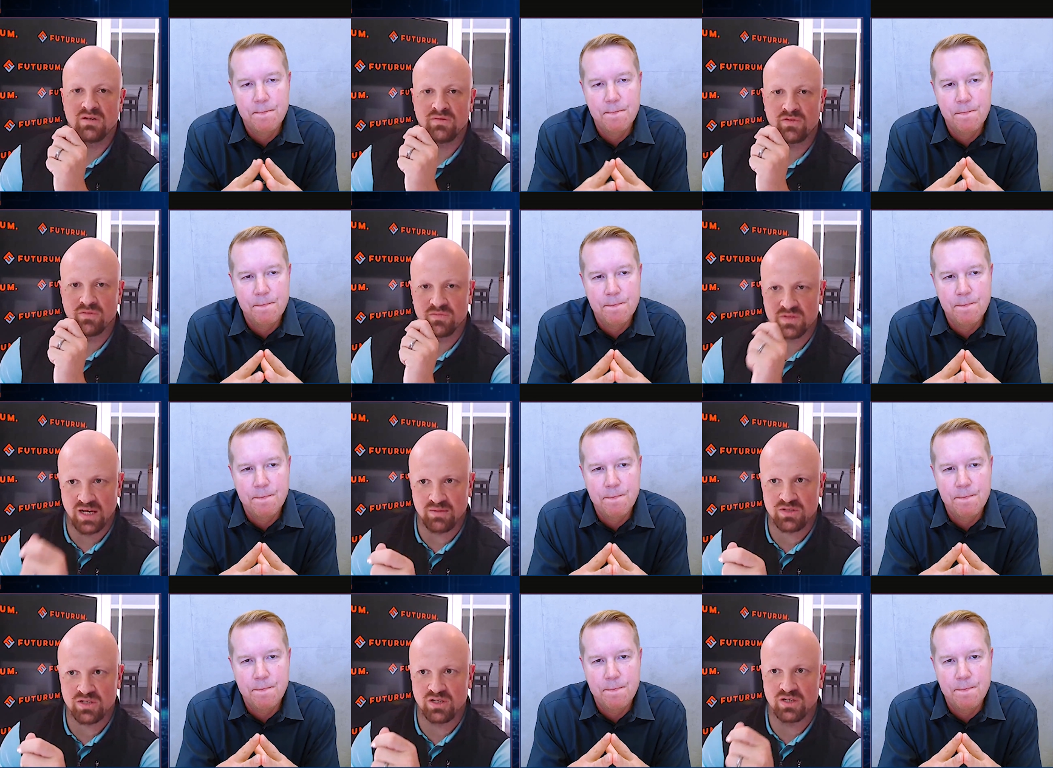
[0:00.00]
Speaker 1: from
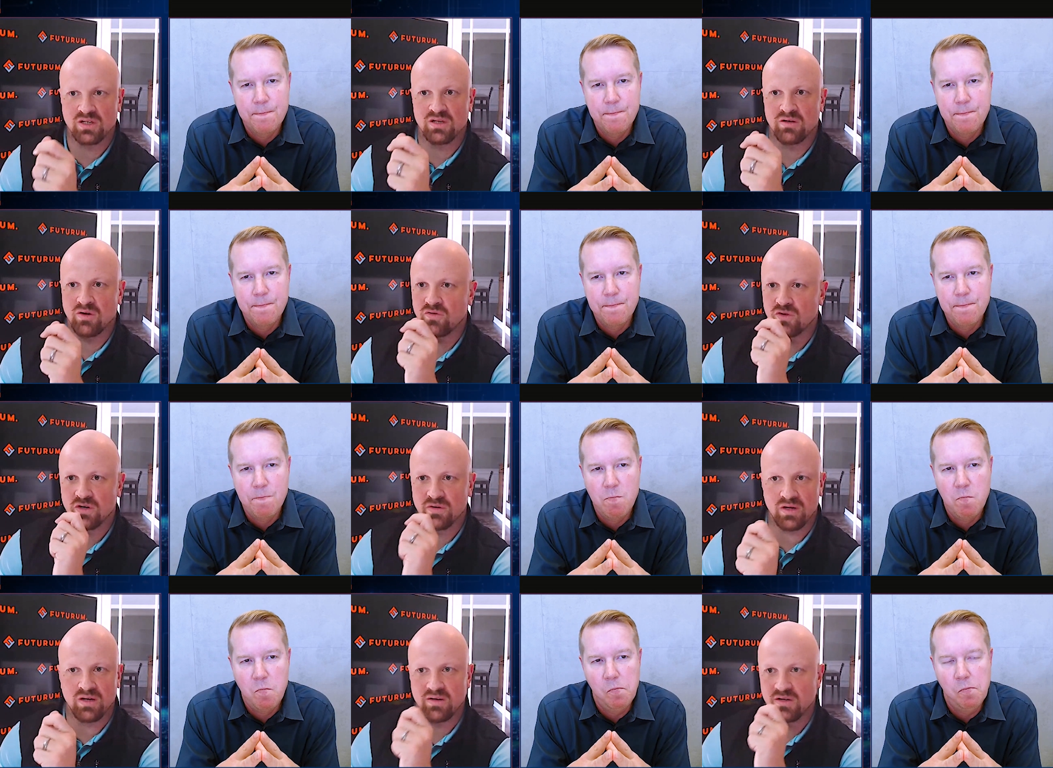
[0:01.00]
Samsung and the
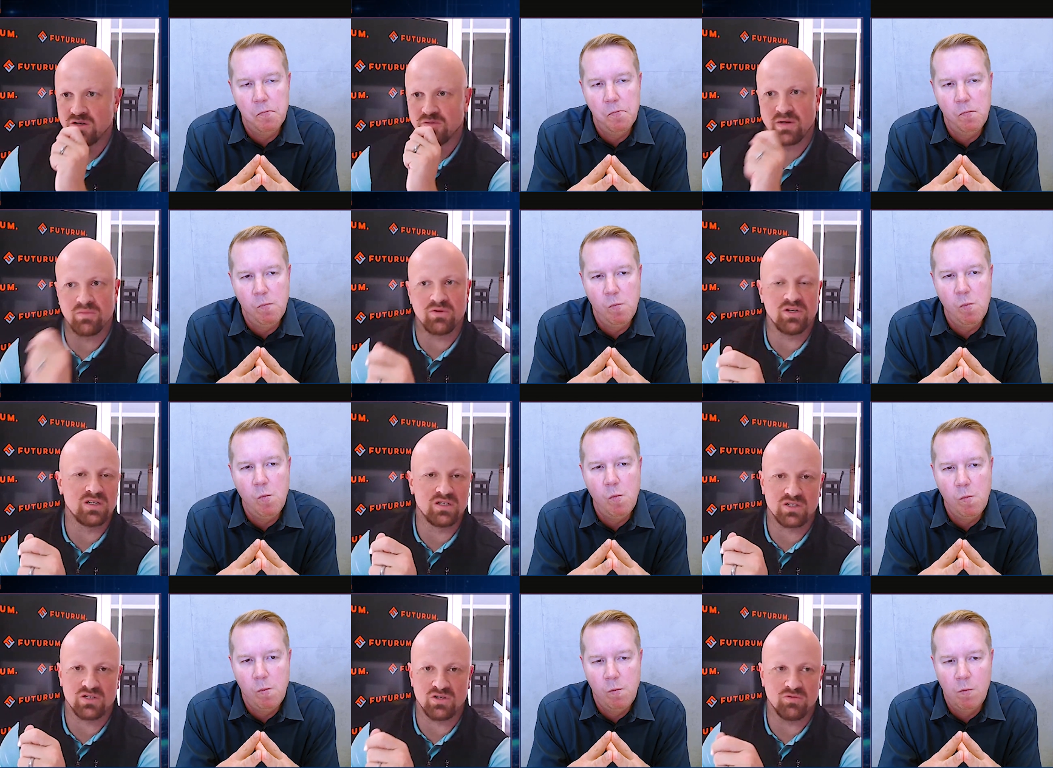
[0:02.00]
overall uh, you know memory
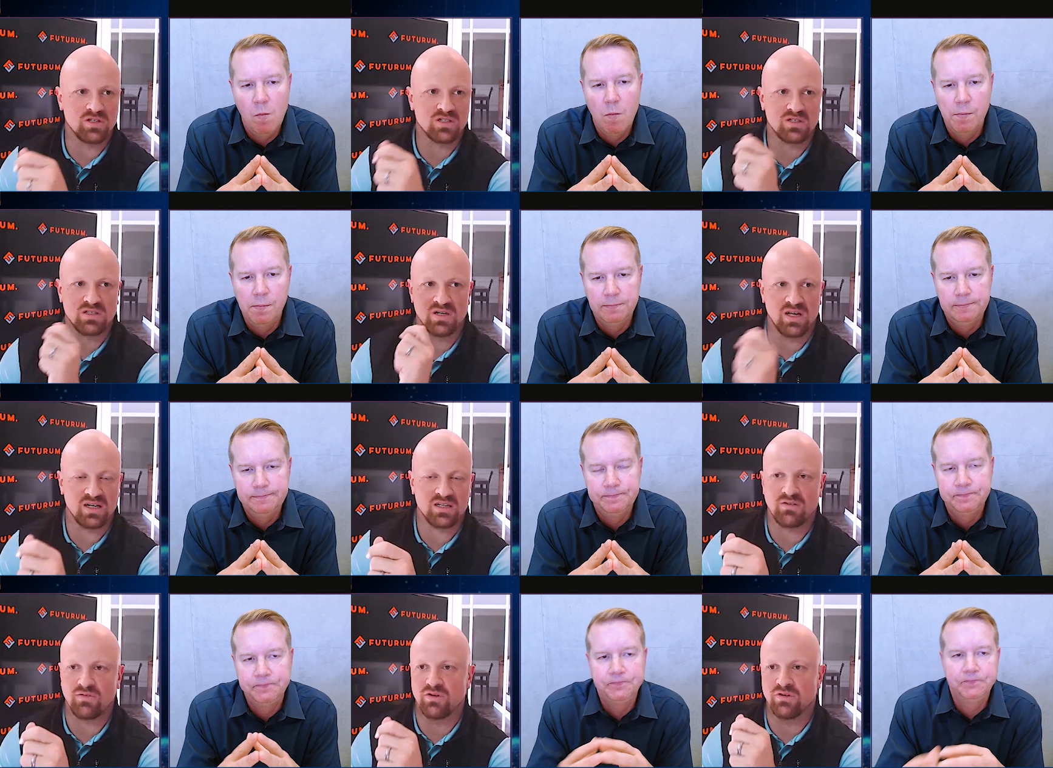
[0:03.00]
industry? What's the
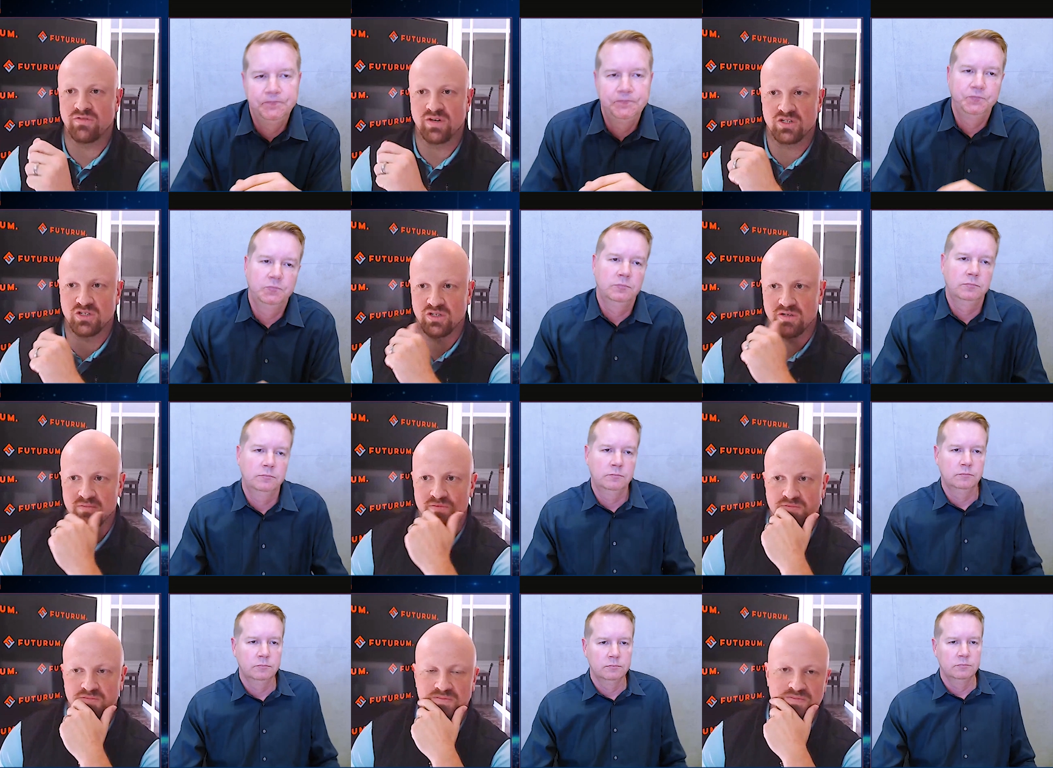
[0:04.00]
next for innovation?
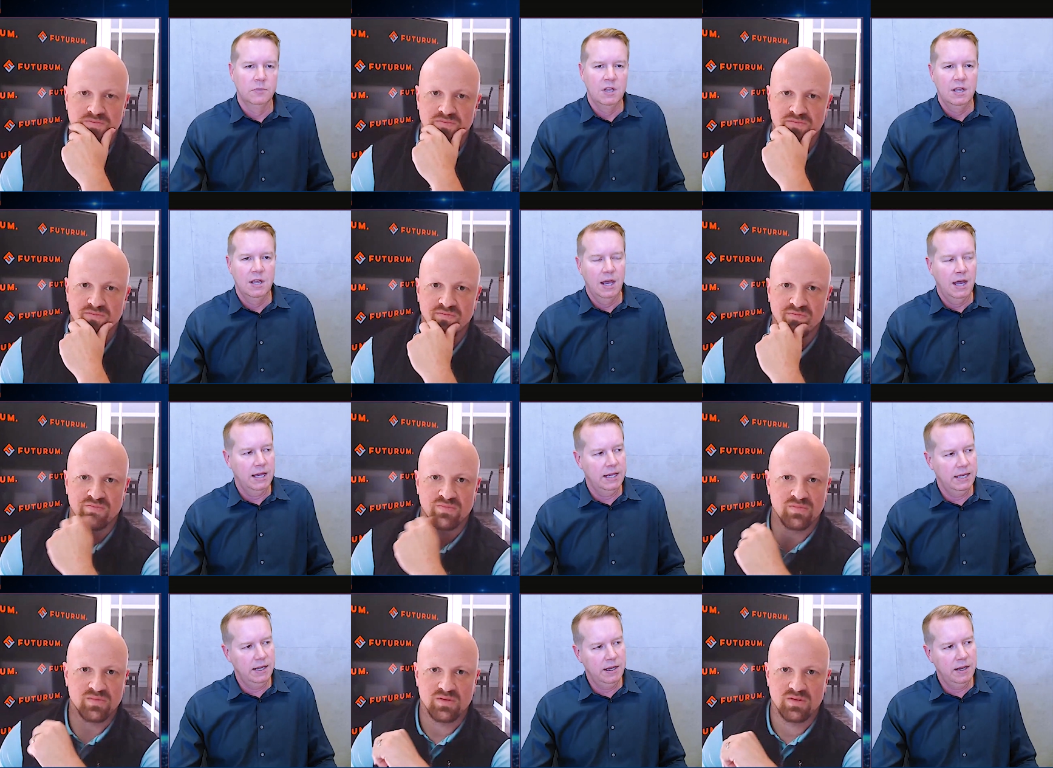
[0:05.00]

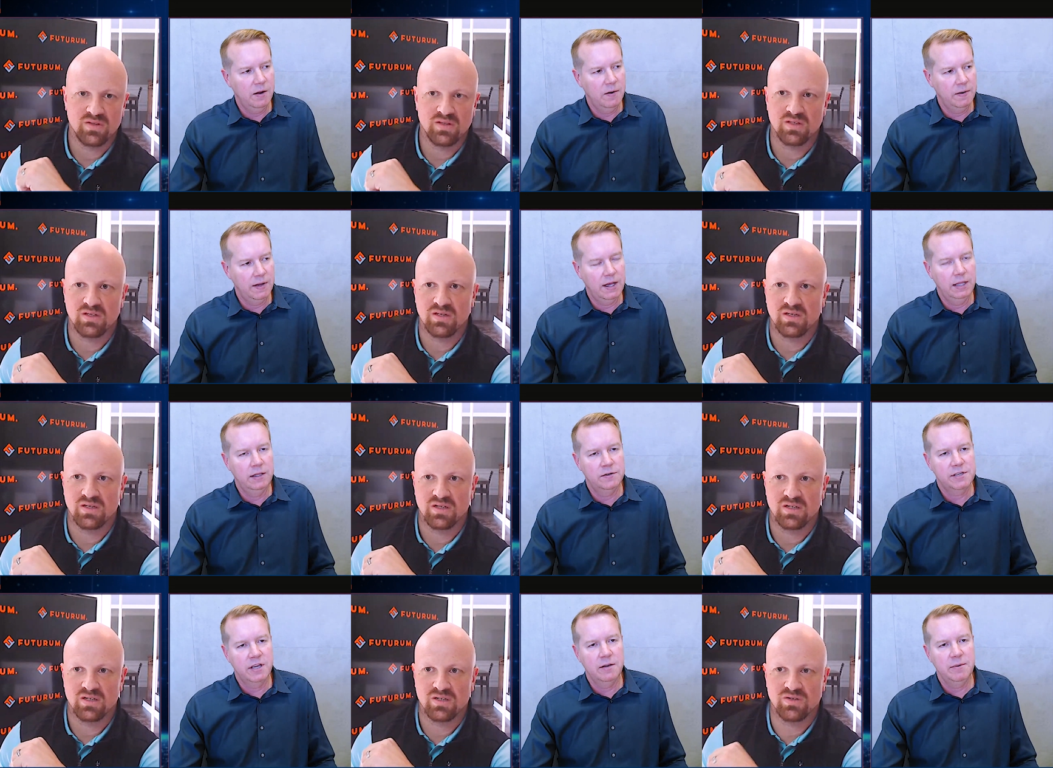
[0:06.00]
Speaker 2: You know,
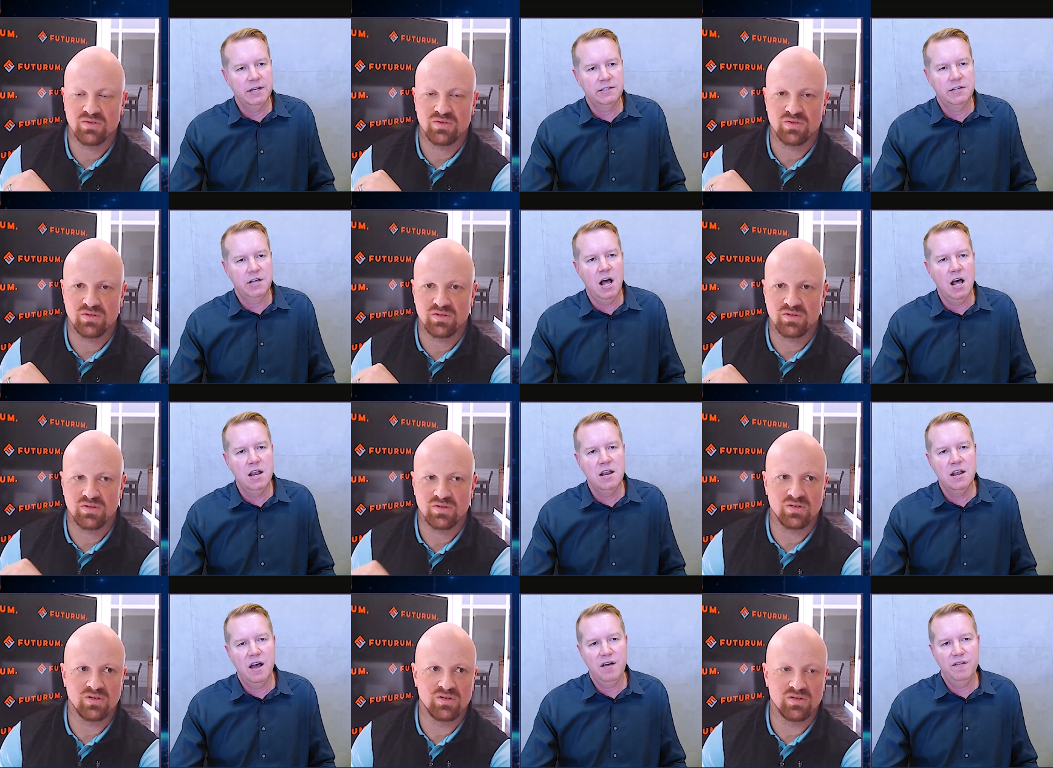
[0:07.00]
there's going to be a
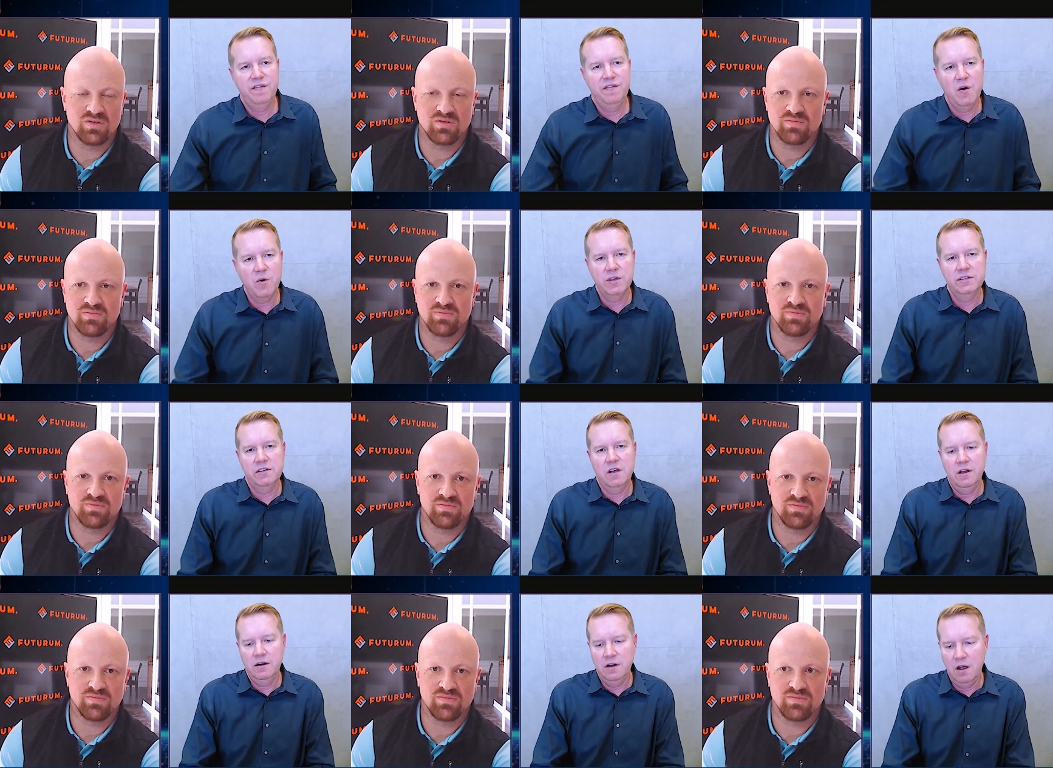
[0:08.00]
ton of focus
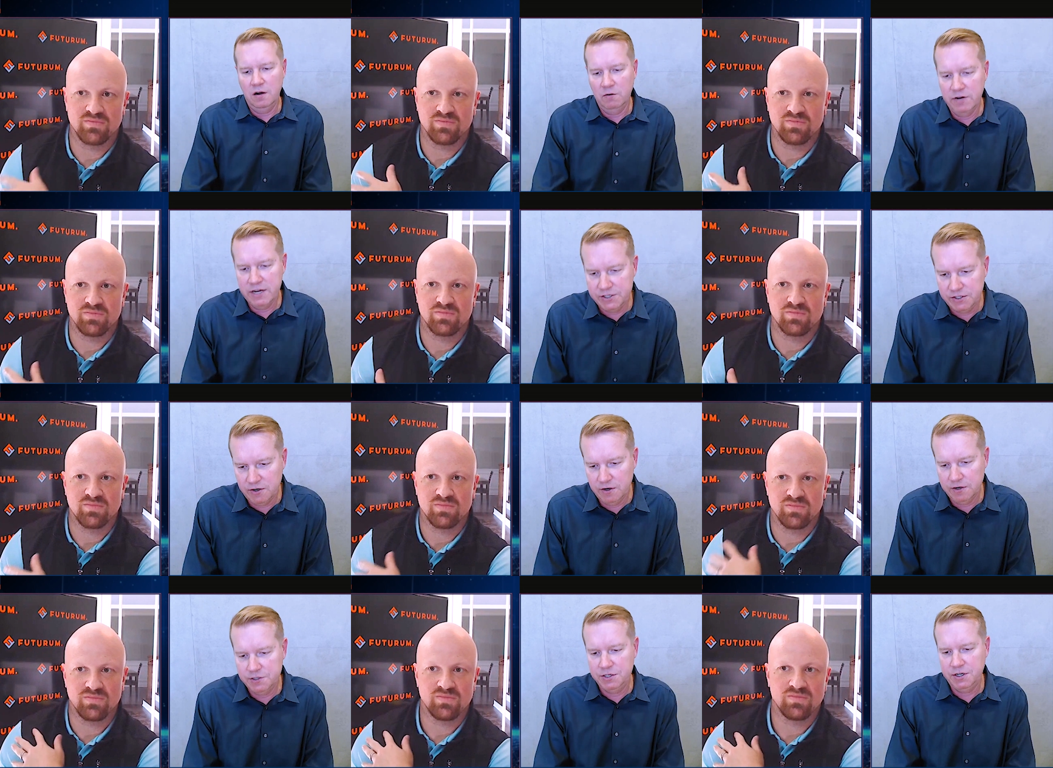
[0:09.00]
on on
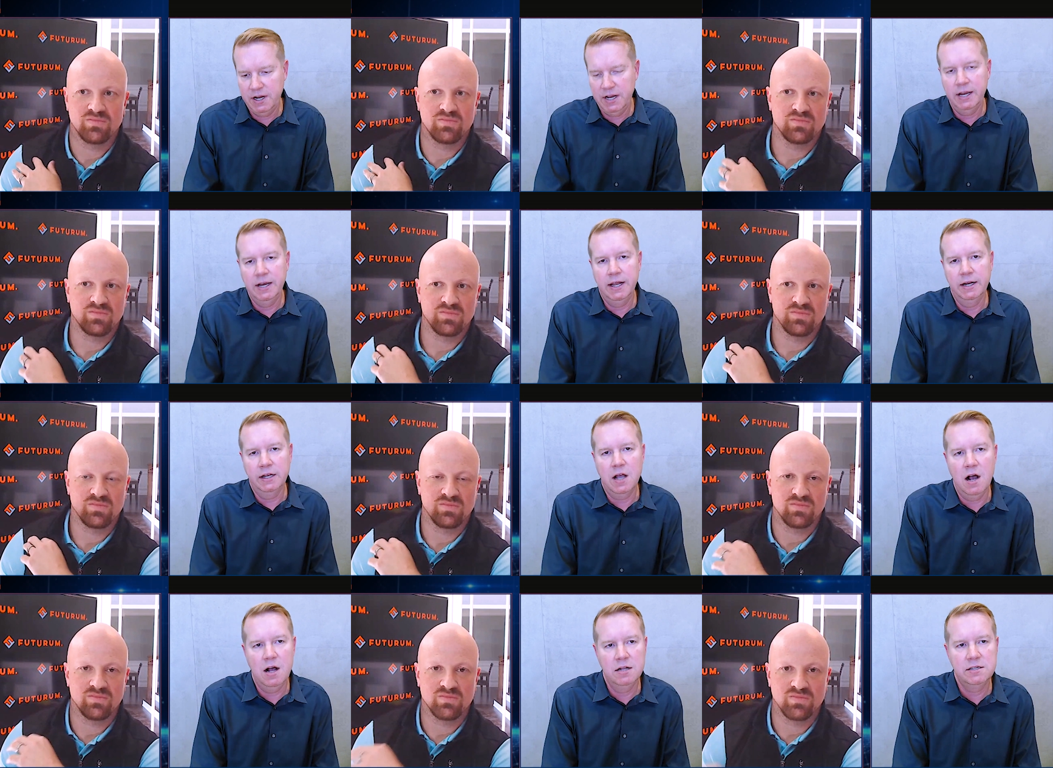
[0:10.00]
research and and
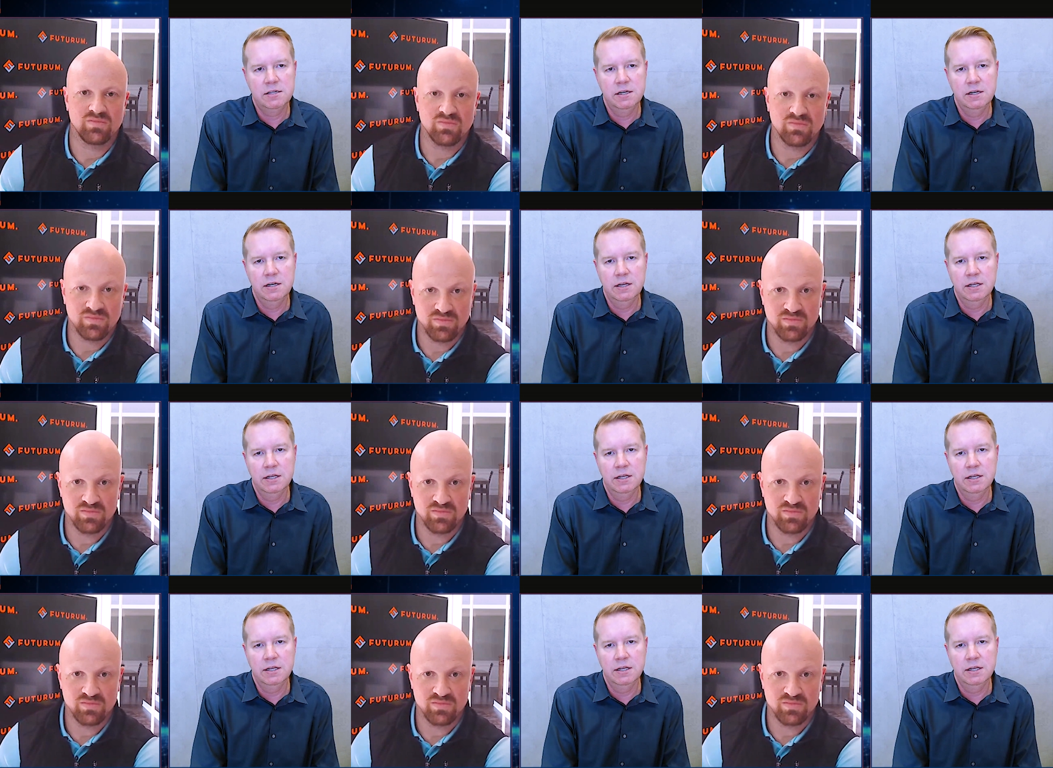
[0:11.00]
constant